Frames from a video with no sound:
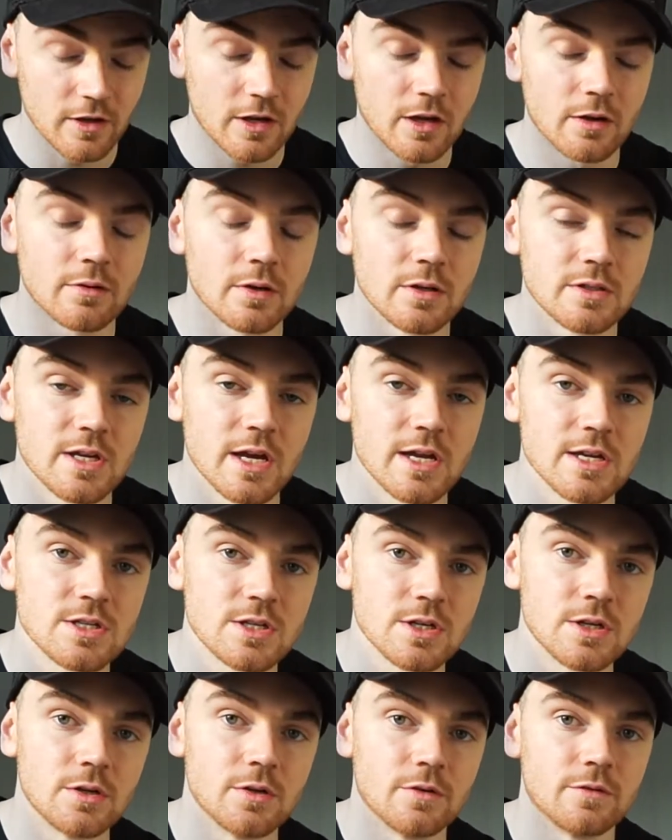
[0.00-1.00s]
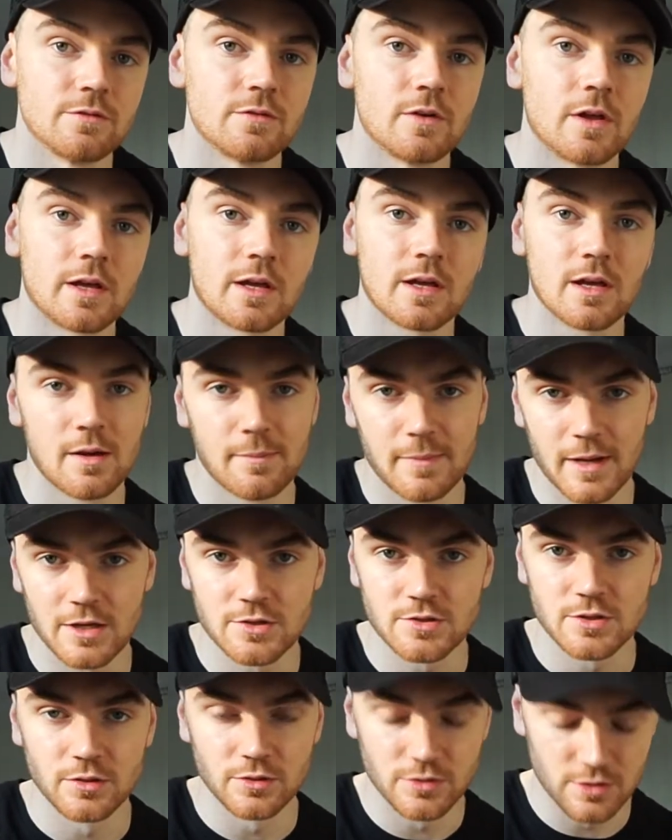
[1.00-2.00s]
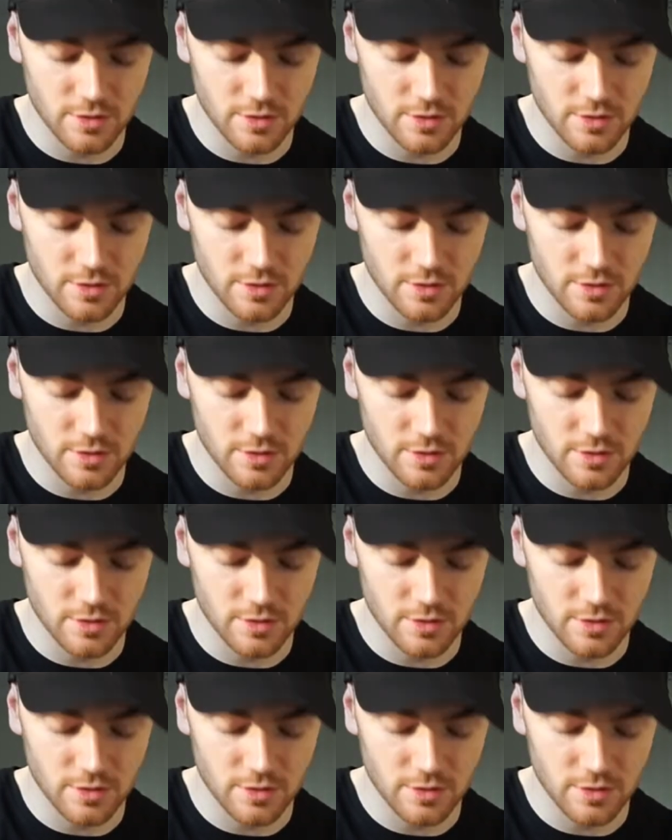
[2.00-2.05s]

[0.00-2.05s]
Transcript: like a rotation of like a battery or